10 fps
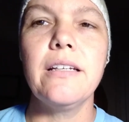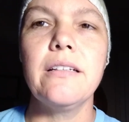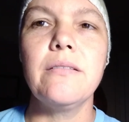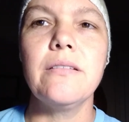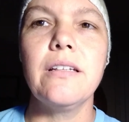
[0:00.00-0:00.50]

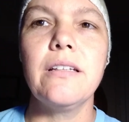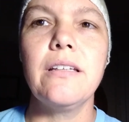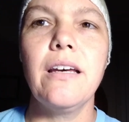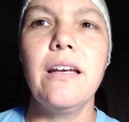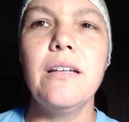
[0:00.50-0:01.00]
It
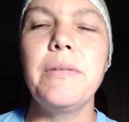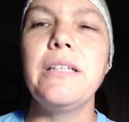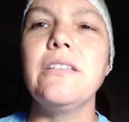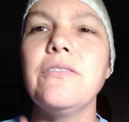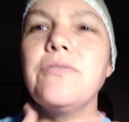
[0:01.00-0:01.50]
kind
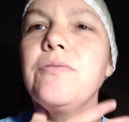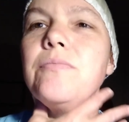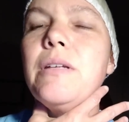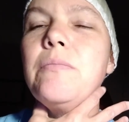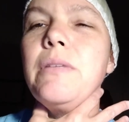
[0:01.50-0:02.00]
of
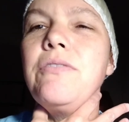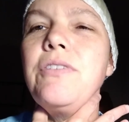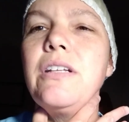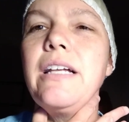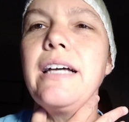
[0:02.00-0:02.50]
made me
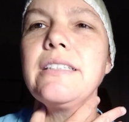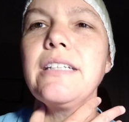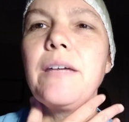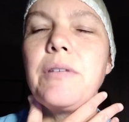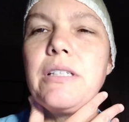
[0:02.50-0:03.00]
feel last
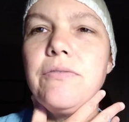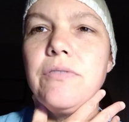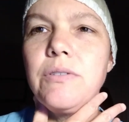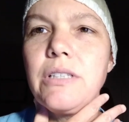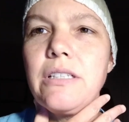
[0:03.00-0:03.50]
time it
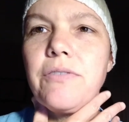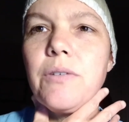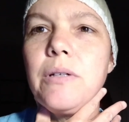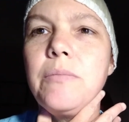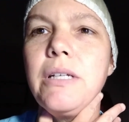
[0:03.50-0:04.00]
was a
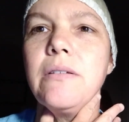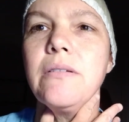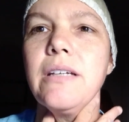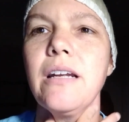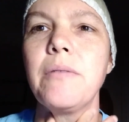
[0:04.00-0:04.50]
different one, but it
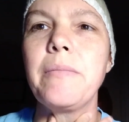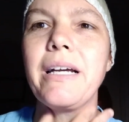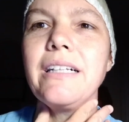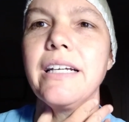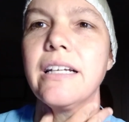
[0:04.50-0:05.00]
kind of made
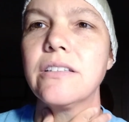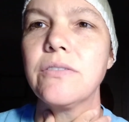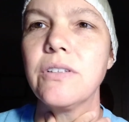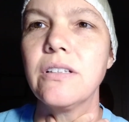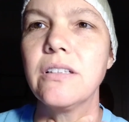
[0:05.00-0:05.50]
my
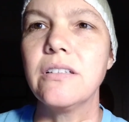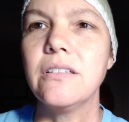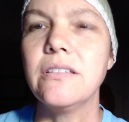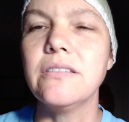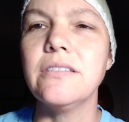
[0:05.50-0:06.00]
glands feel a
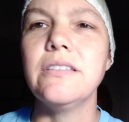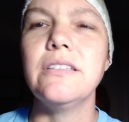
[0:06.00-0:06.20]
little